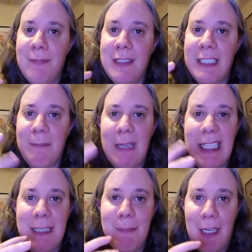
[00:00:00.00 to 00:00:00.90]

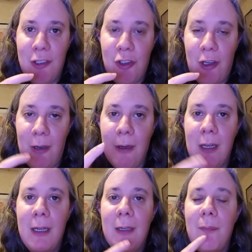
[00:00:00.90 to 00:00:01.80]
spice mixture,
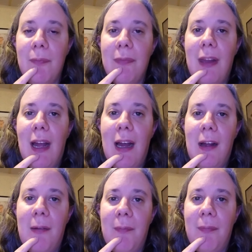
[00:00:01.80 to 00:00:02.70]

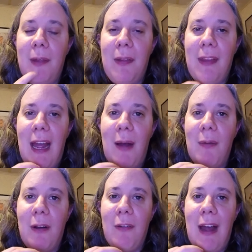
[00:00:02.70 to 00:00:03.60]
that
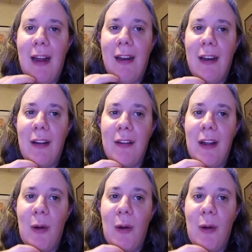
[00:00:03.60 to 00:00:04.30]
would have added